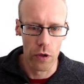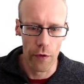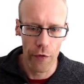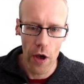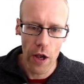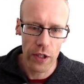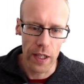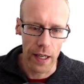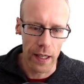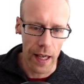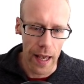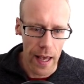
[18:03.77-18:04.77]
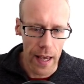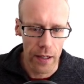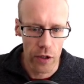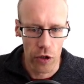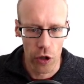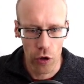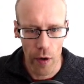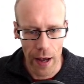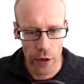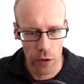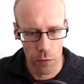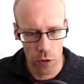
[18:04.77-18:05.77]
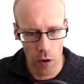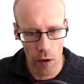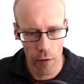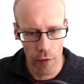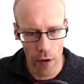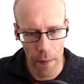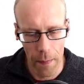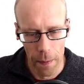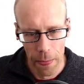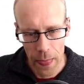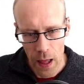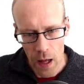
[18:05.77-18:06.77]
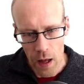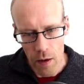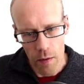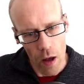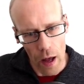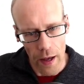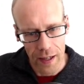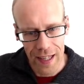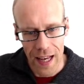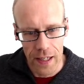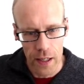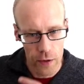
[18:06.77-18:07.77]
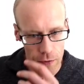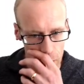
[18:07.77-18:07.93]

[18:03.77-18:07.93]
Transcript: the first thing is to create some sort of settings for